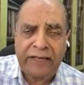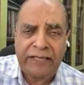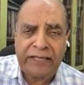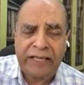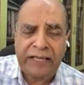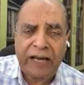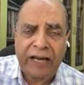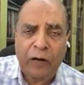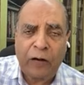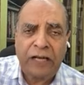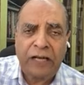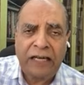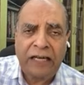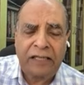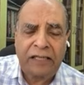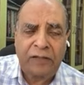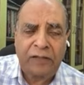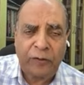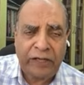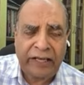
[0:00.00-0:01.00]
Rahul Gandhi
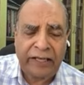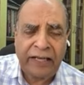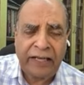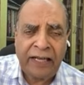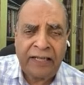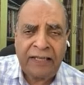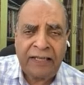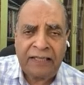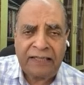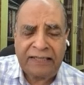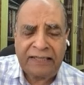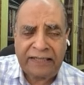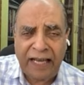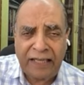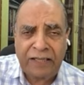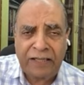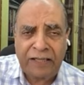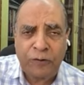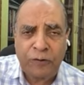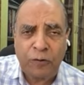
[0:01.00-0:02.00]
doing,
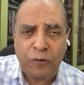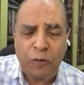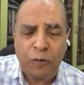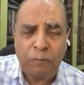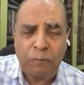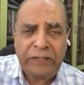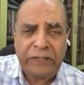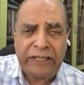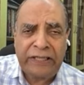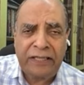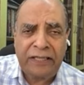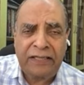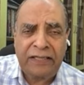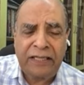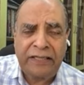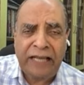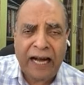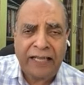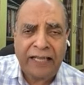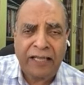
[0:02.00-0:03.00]
just to please the
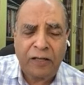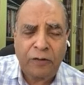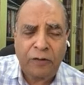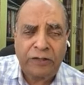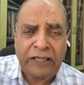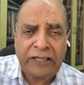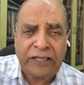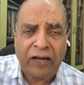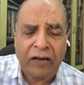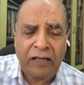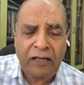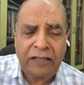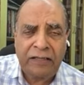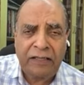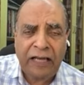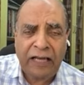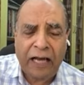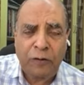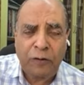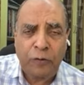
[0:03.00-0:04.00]
Yadavs and all in
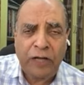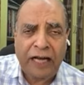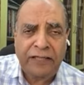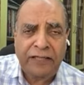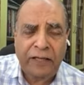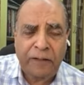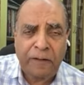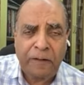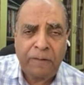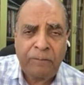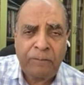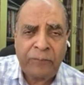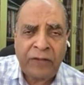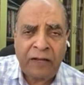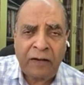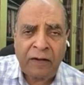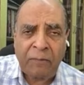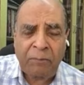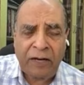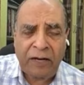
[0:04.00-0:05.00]
Lalu Yadav.
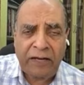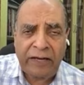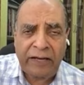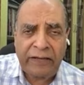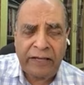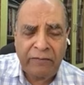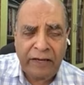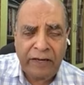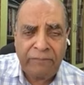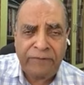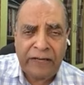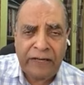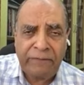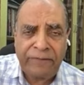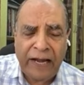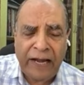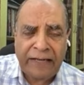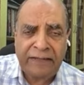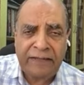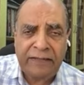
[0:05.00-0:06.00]
But even in
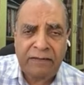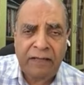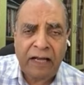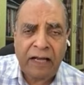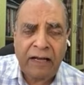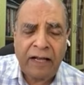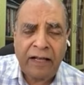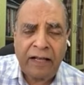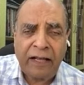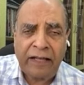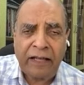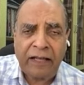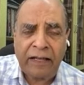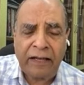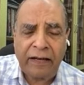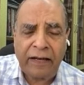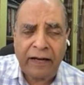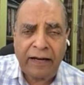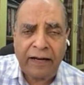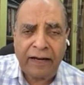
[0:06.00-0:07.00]
fact, uh,
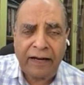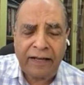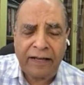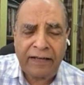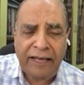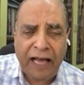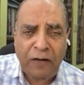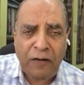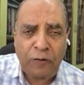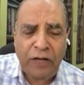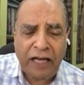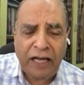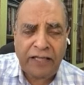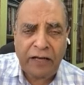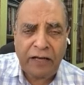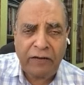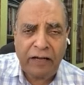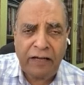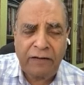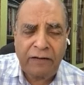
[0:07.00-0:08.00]
Lalu
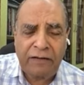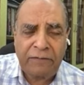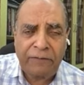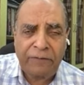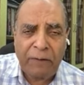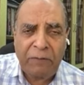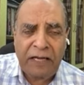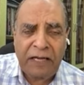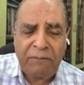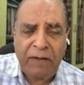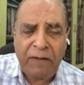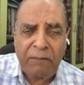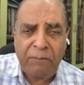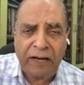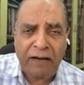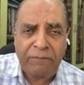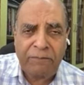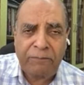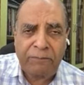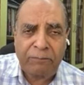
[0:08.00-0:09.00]
Yadav, a family member
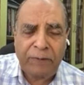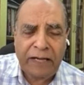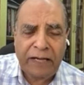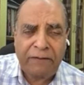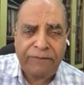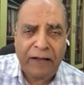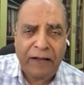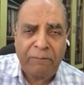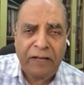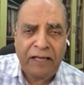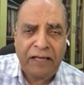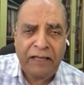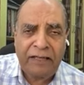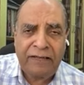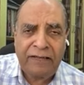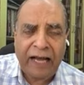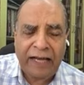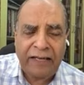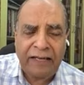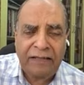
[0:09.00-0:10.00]
of big family,
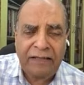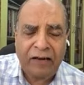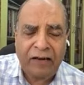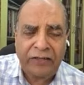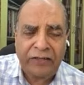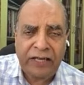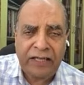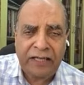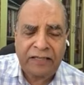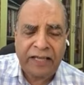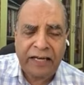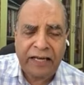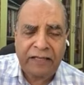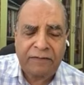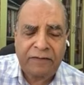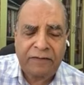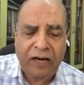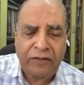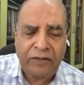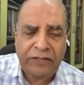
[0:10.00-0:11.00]
nine daughters,
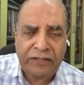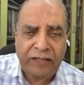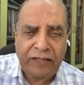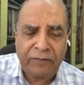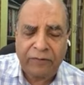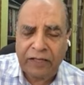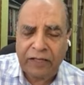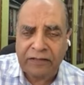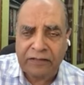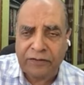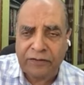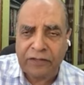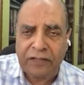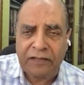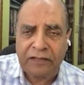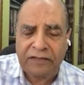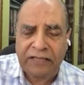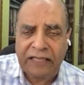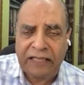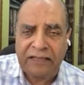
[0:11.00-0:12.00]
eight daughters of lot uh,
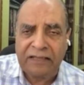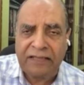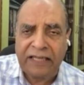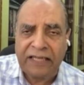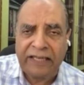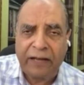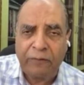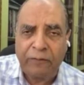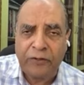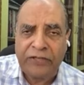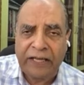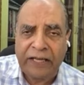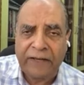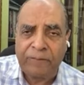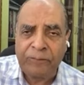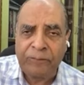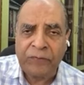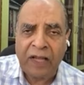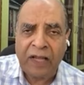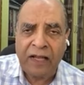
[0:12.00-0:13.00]
sons and everything,
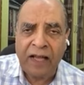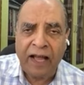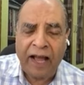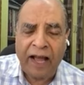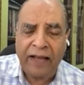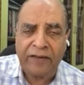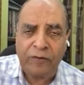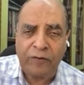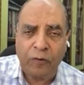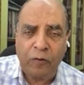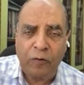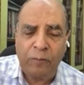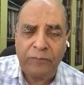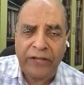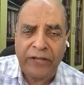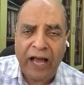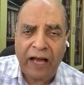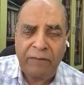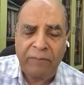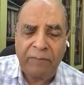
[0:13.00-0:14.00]
and whom
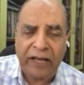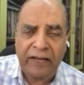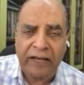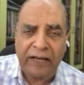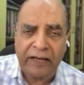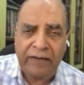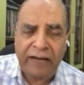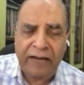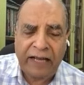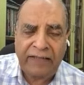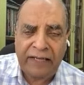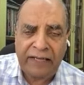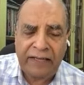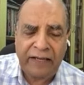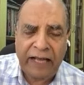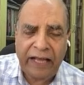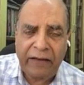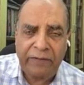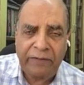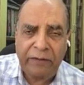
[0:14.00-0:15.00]
they are married. I think
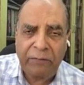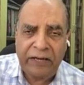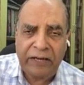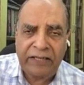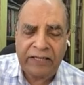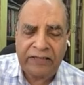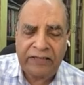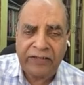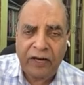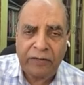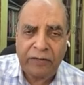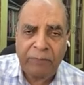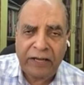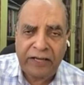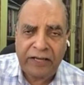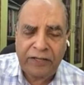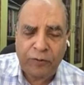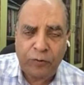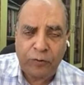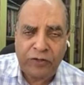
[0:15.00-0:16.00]
everybody is not
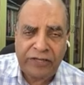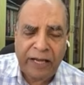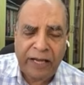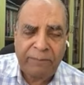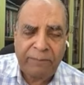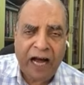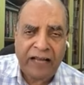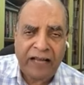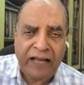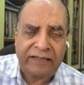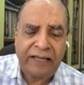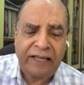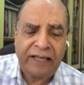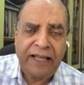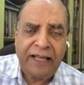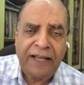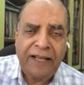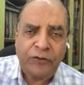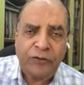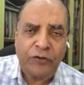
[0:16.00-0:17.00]
married to the same caste.
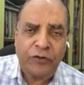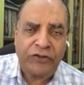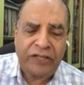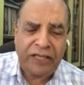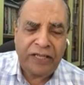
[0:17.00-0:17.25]
So this